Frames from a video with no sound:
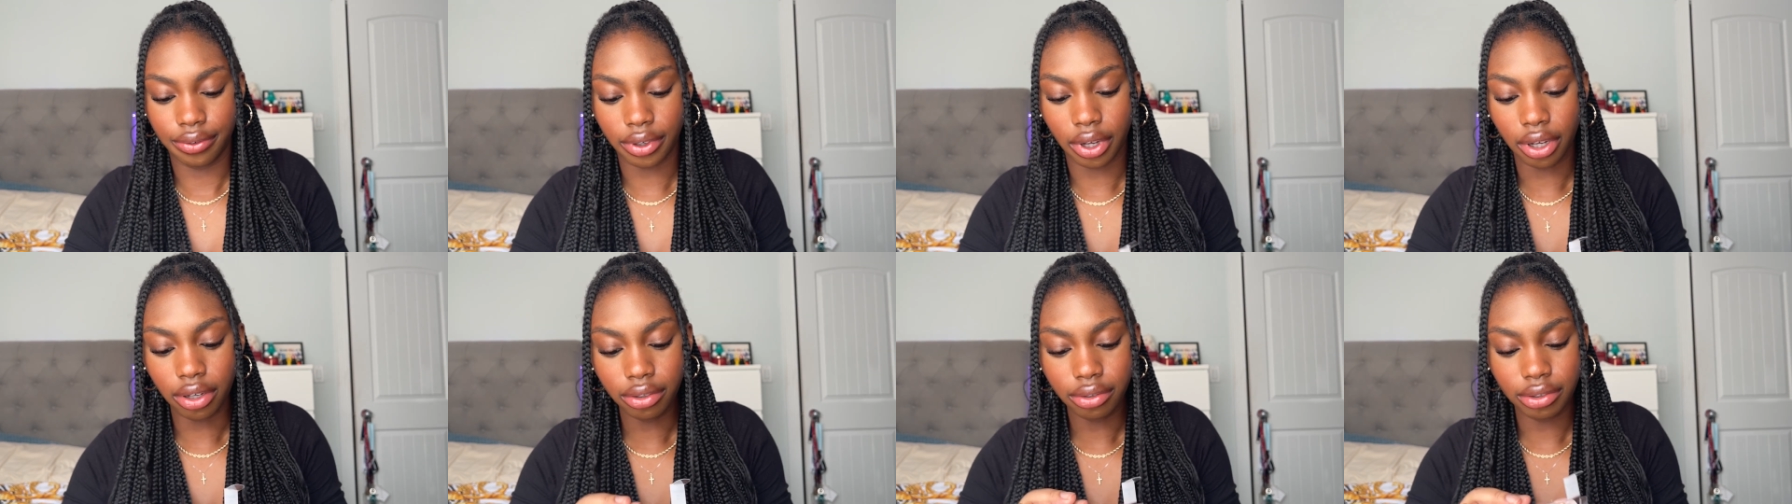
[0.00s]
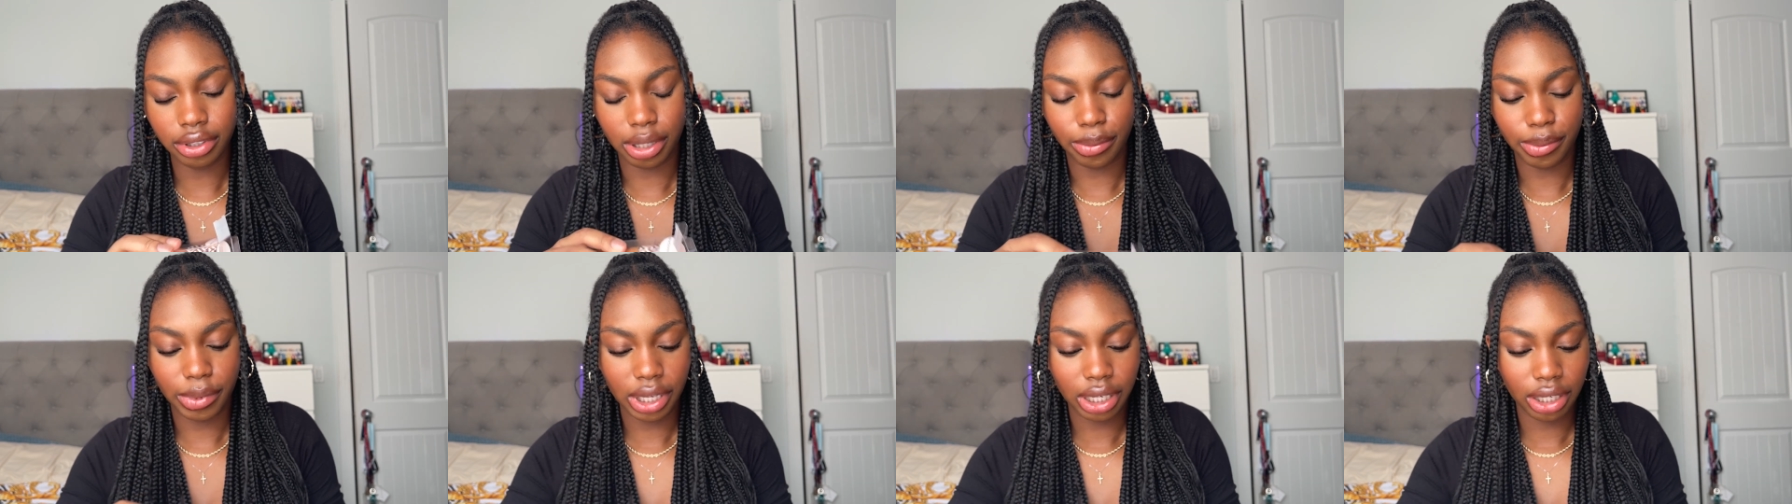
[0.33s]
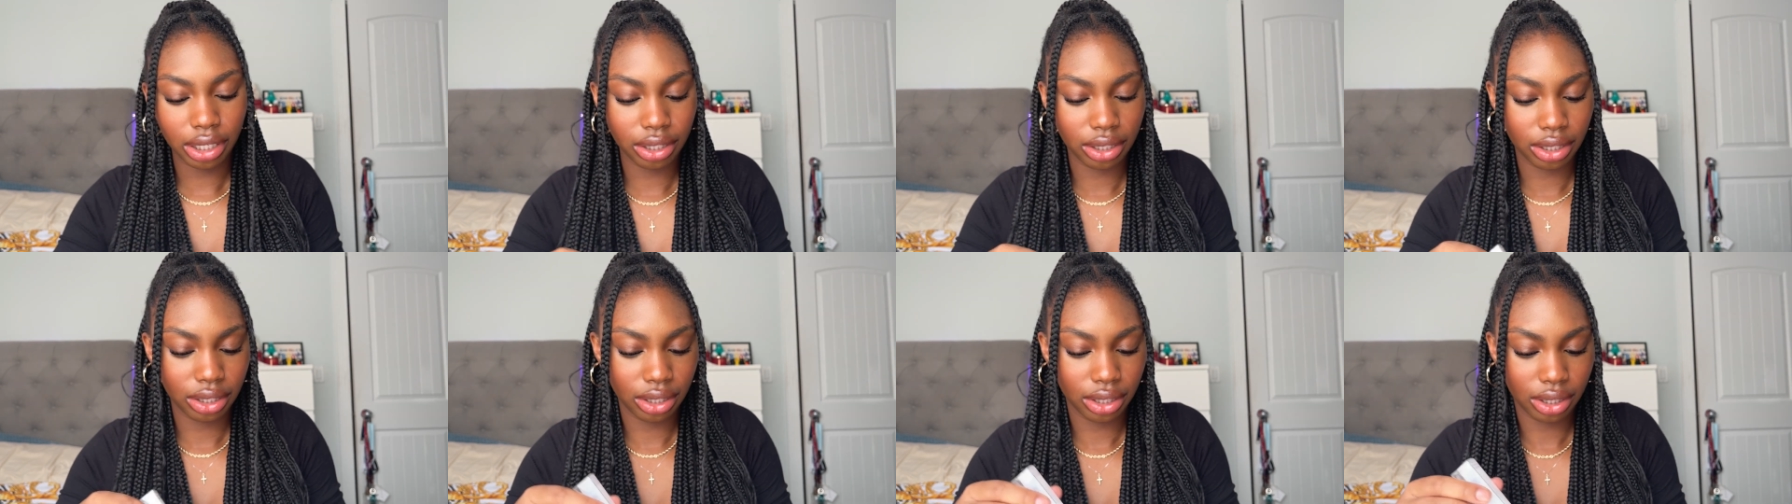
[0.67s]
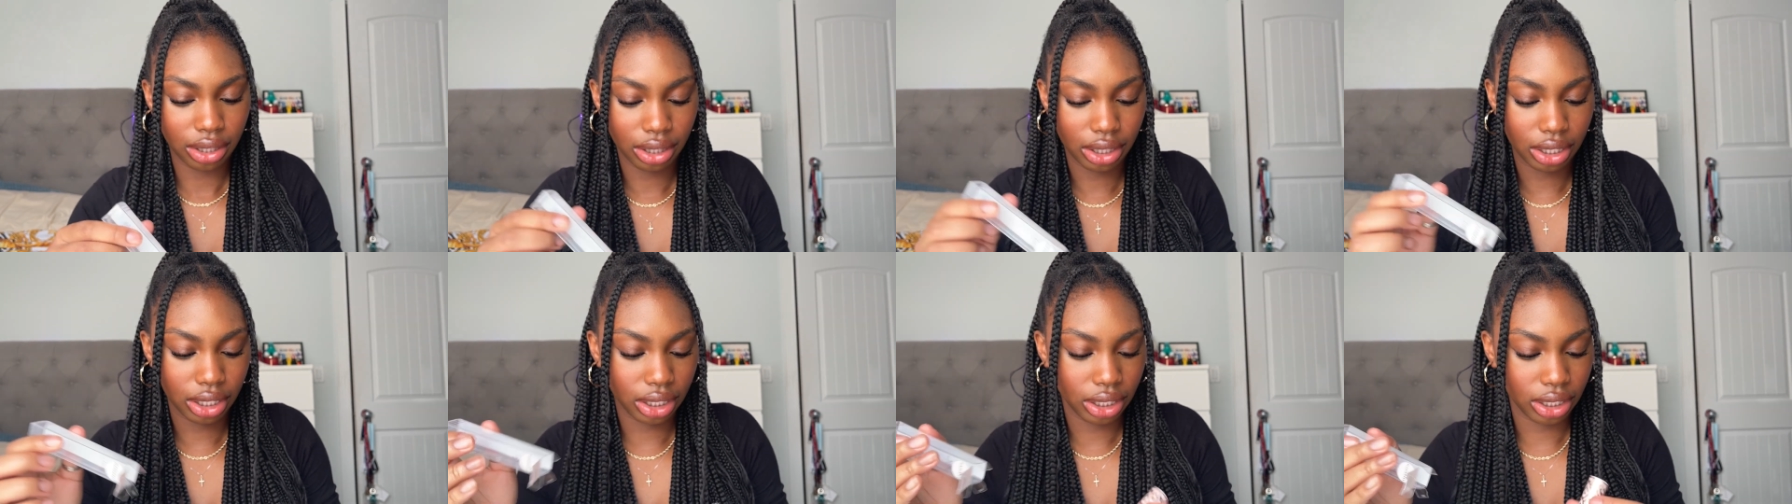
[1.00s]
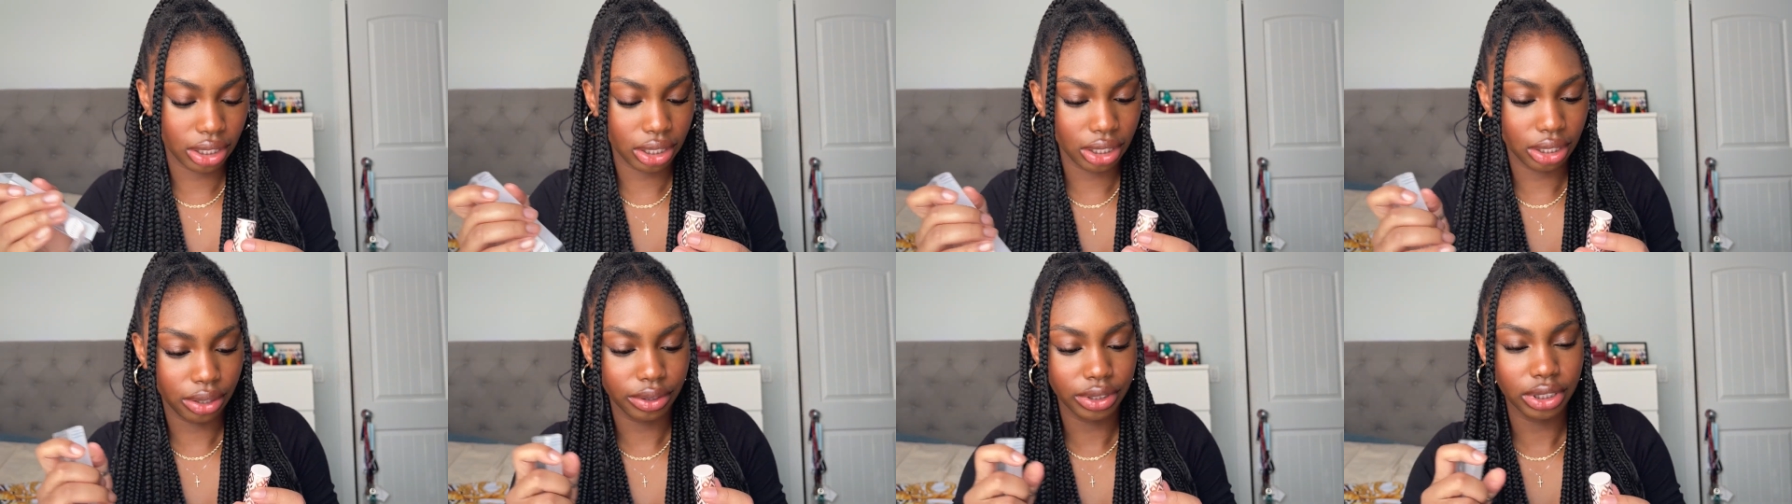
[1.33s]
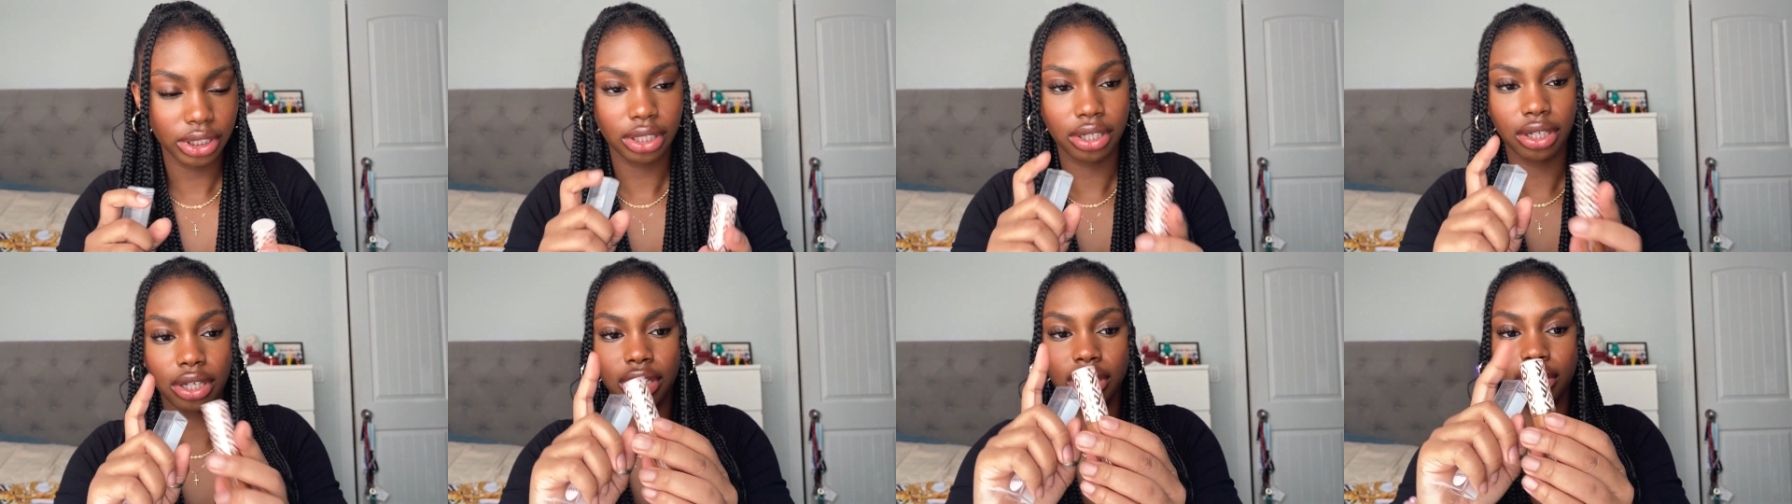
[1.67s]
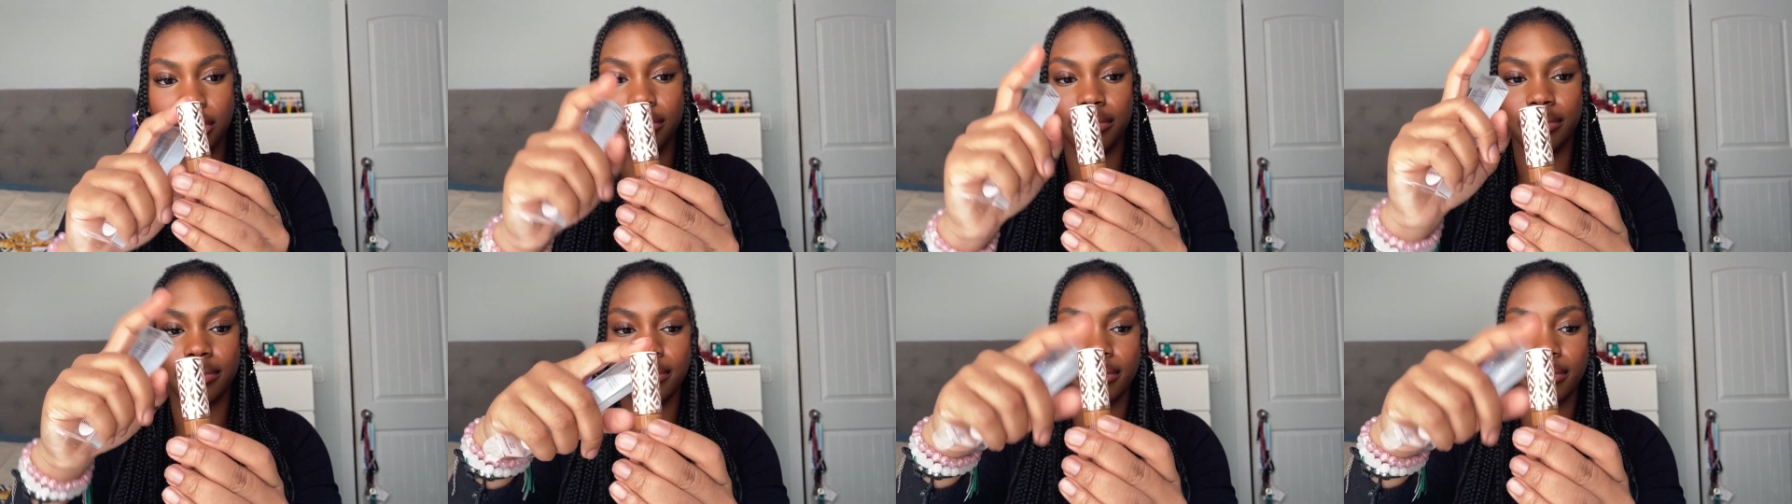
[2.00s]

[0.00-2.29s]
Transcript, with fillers: oh they made the what's it called